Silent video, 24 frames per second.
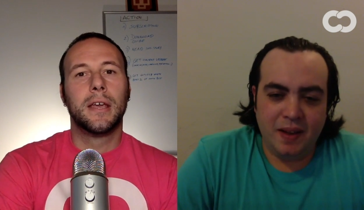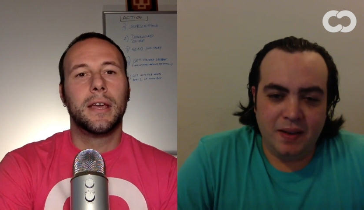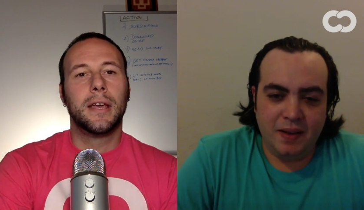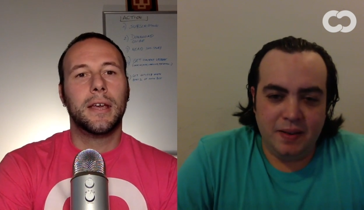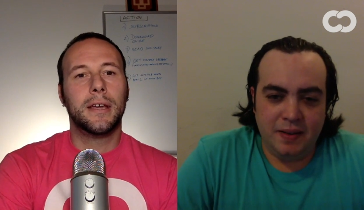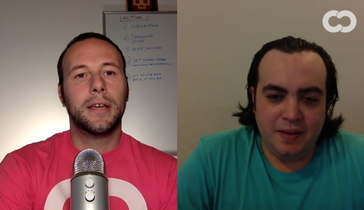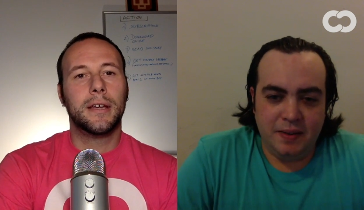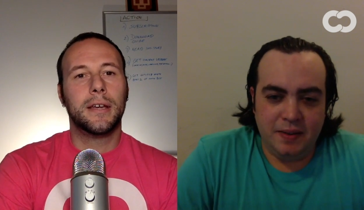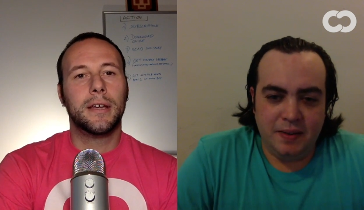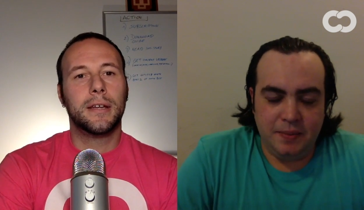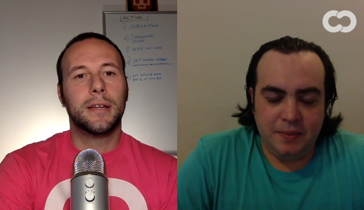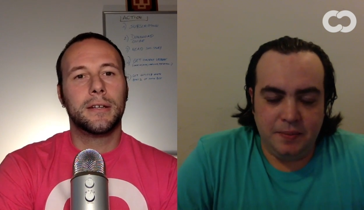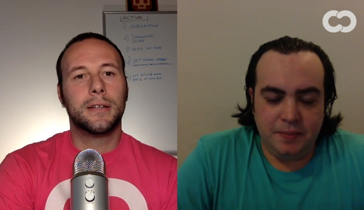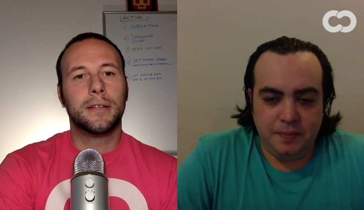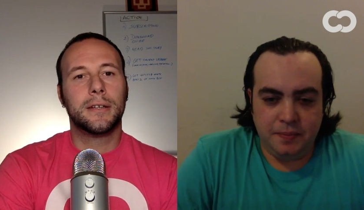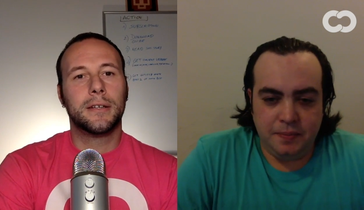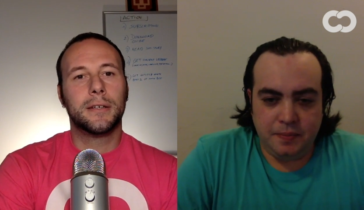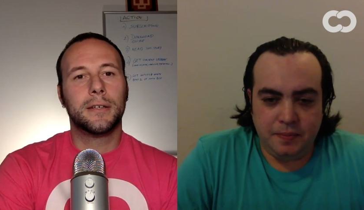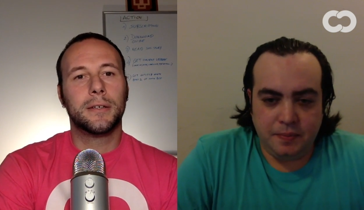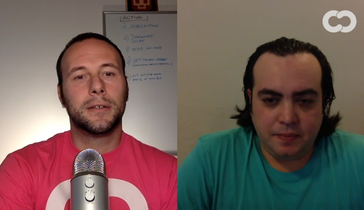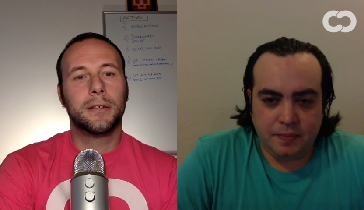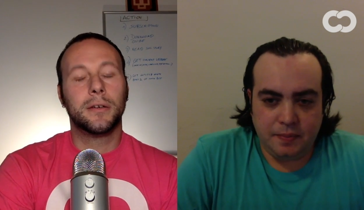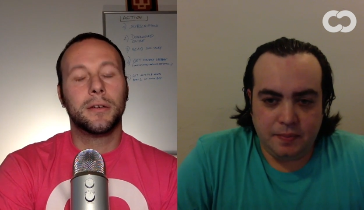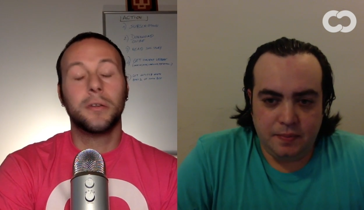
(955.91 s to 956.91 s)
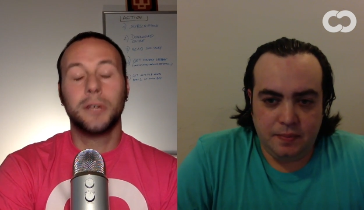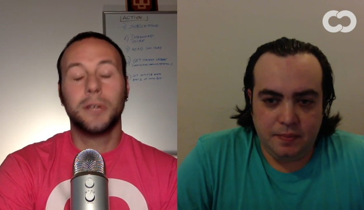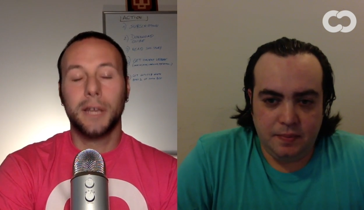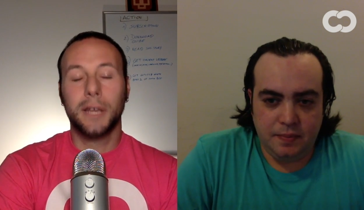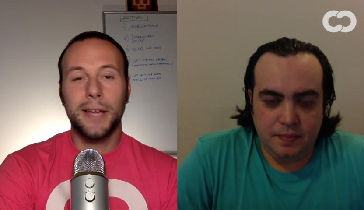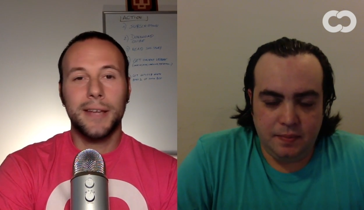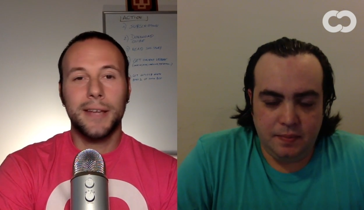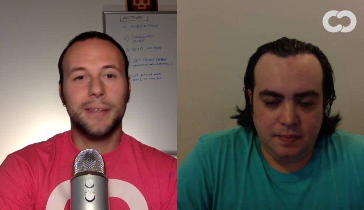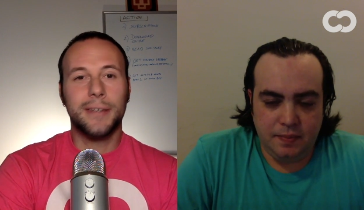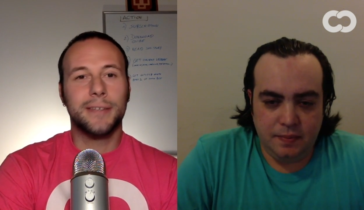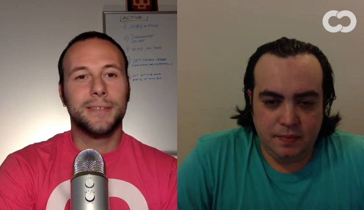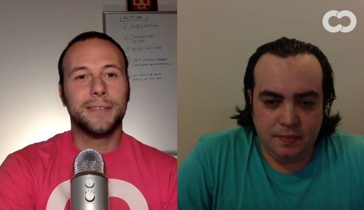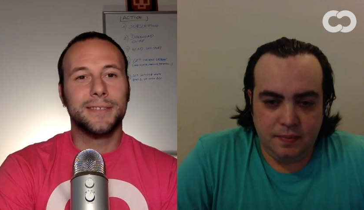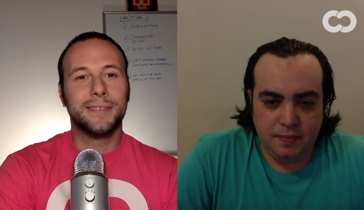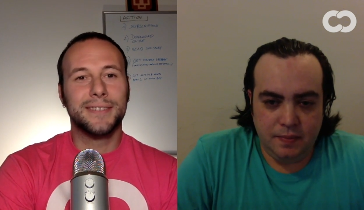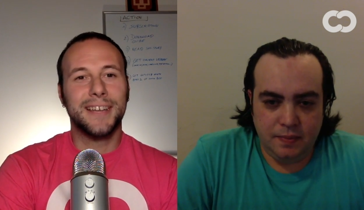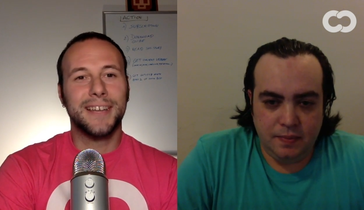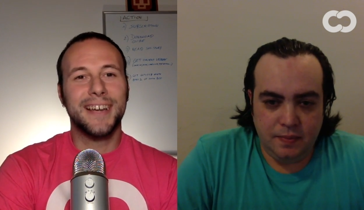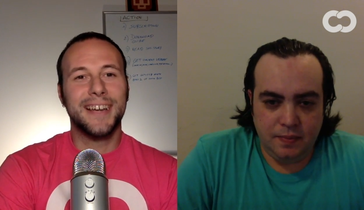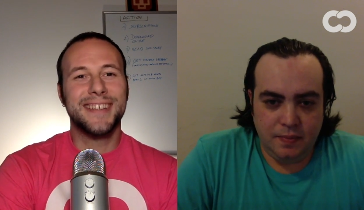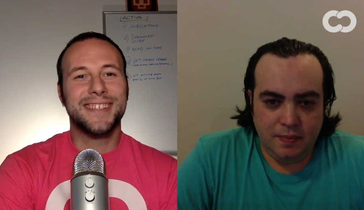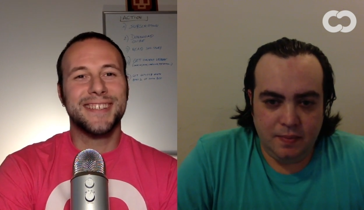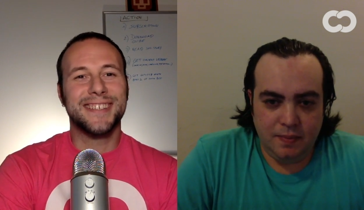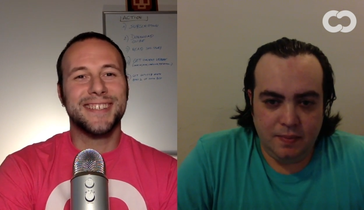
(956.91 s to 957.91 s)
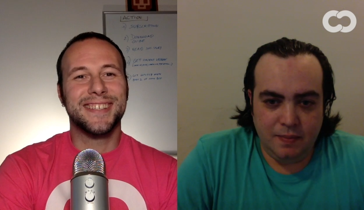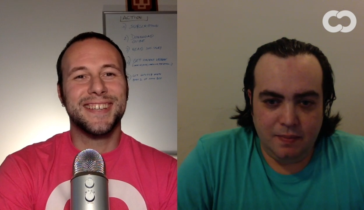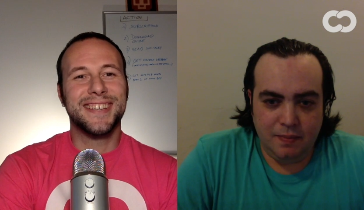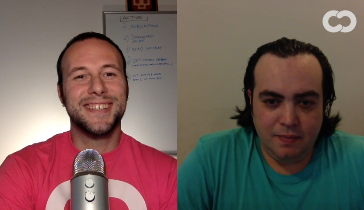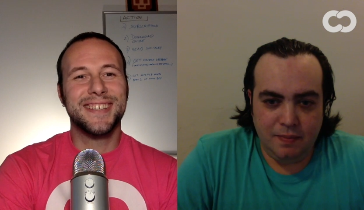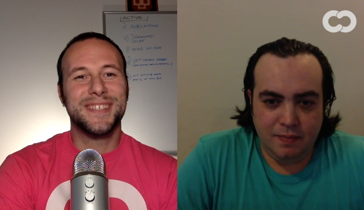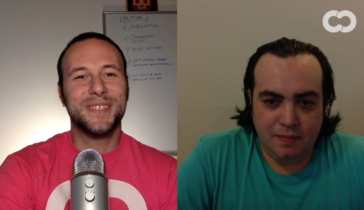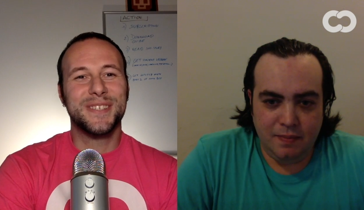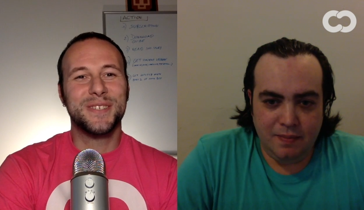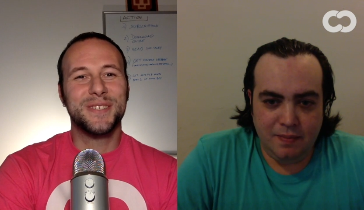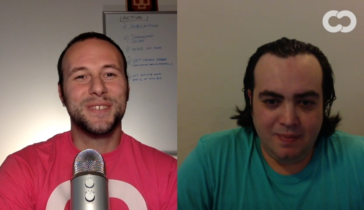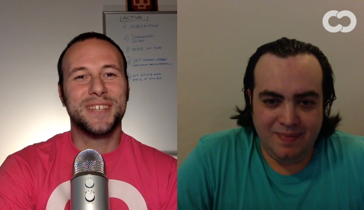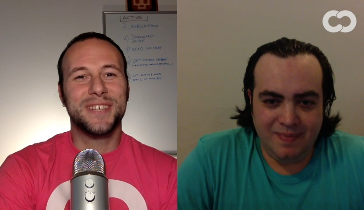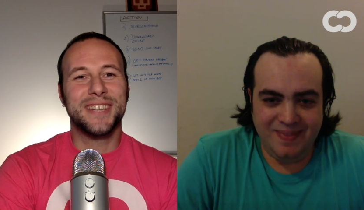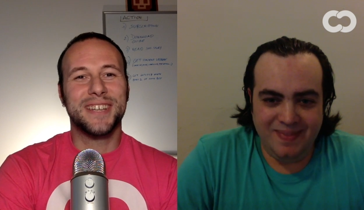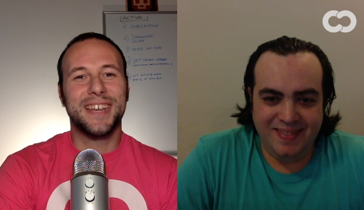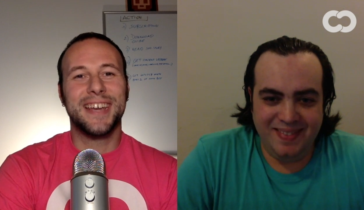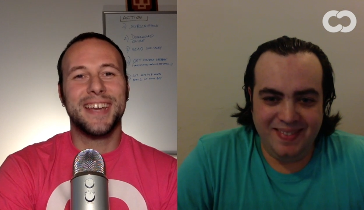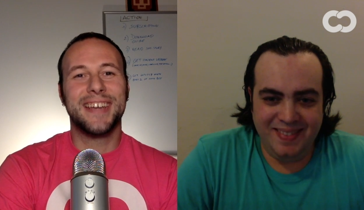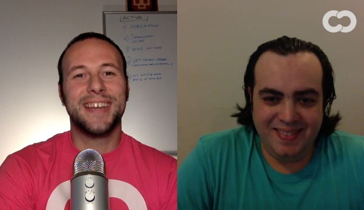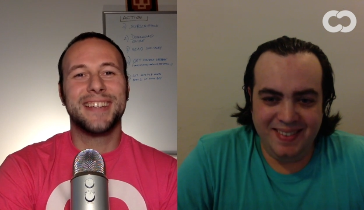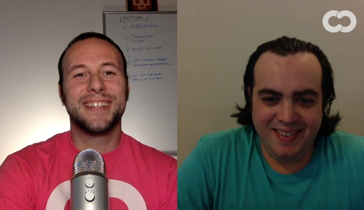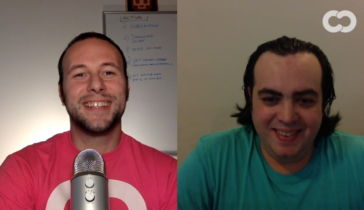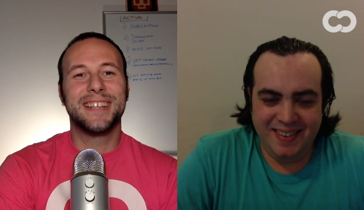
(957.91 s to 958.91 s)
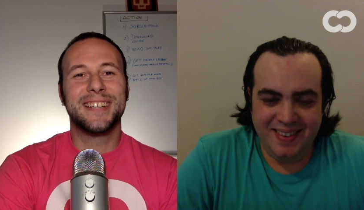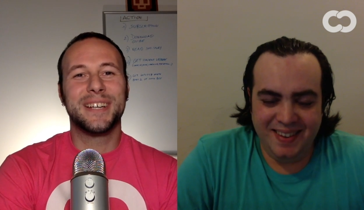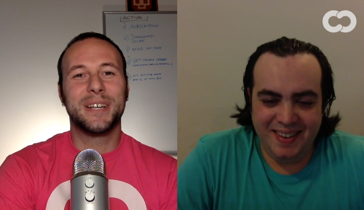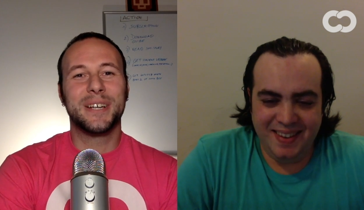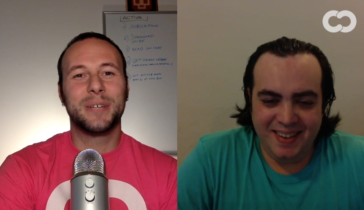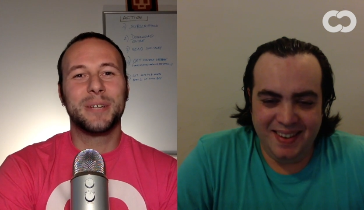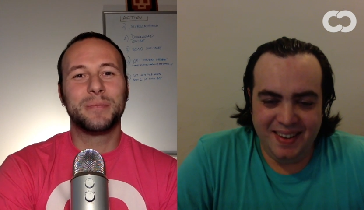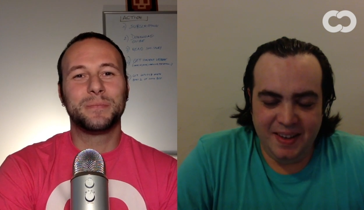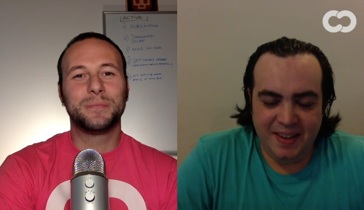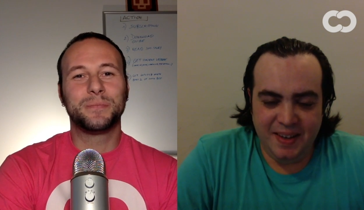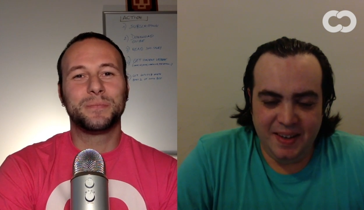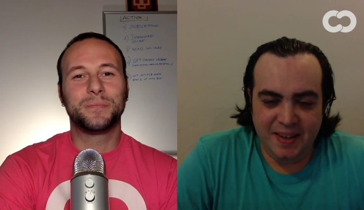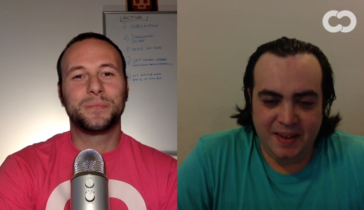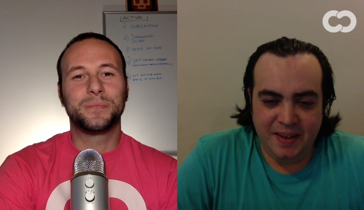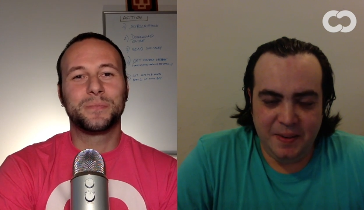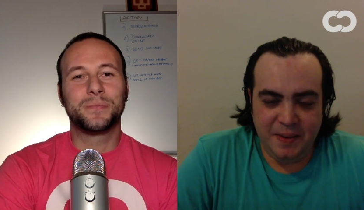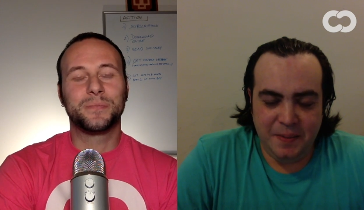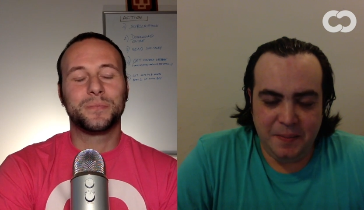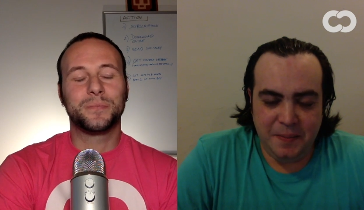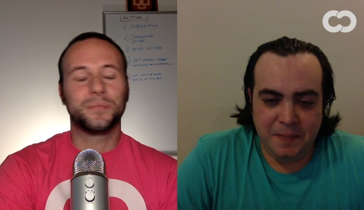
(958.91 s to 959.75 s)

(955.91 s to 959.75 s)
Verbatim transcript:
Speaker 1: And uh, okay, nice, nice story. And um,